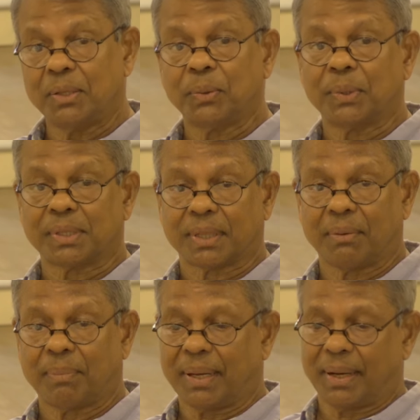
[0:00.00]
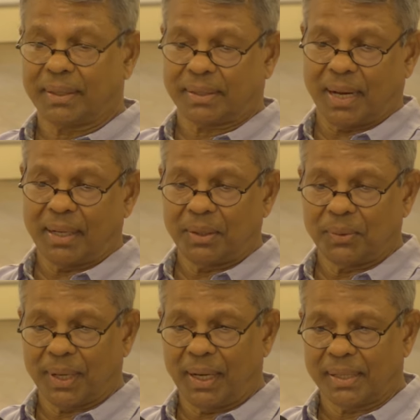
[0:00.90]
yourself, by understanding
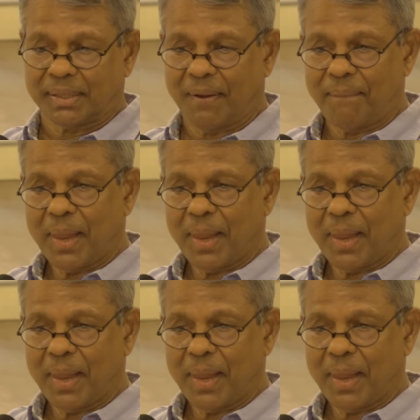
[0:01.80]
your relation.